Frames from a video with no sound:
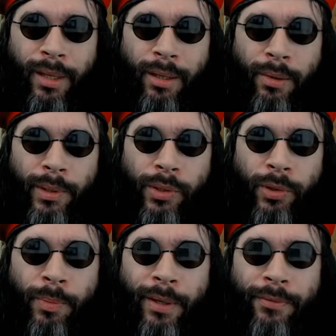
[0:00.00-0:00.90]
We talked
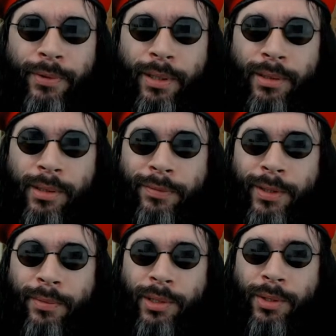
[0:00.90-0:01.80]
about France lifting
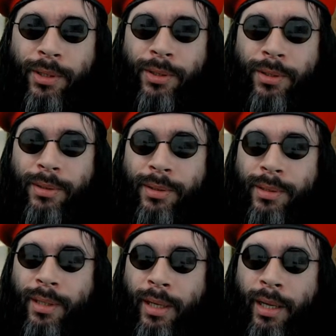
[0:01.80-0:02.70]
restrictions.
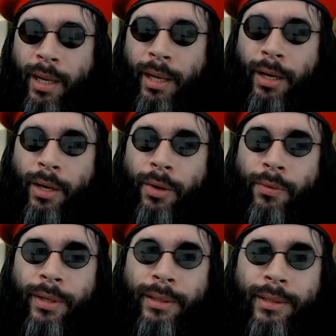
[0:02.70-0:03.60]

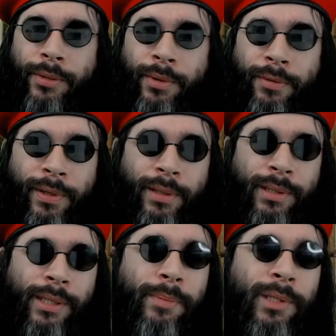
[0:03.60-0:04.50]
Right, coronavirus
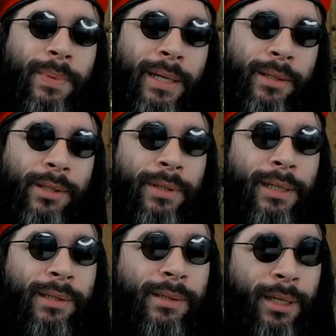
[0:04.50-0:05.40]
seems to be entering a
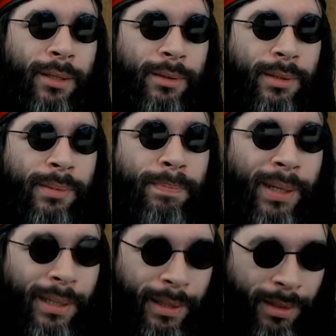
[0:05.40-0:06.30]
second
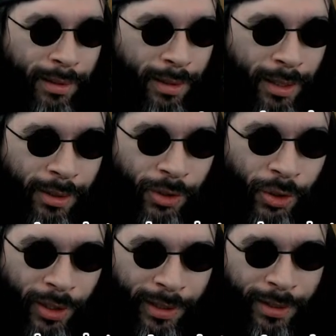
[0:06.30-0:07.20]
spike in
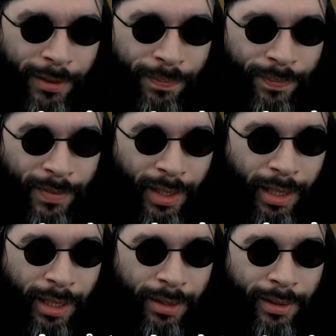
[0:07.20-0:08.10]
China,
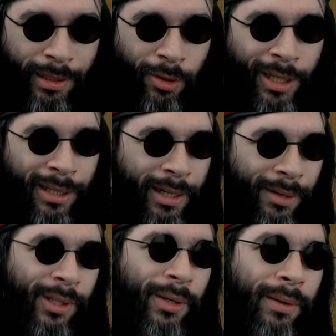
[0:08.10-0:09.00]
and they're locking down
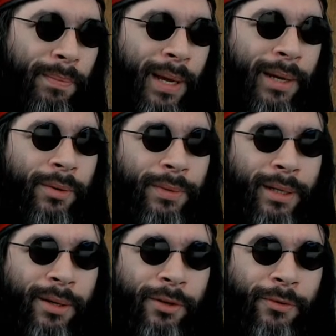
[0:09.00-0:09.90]
and going back on their
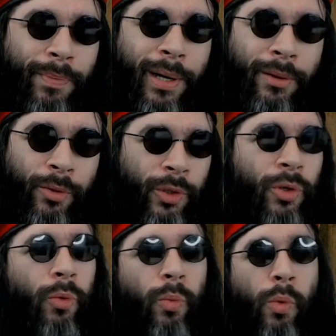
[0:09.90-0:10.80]
kind of
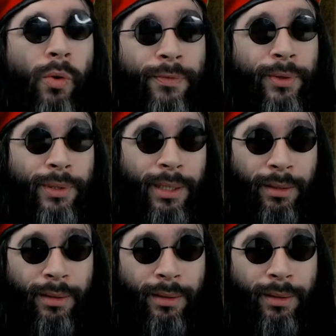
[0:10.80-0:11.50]
biological war footing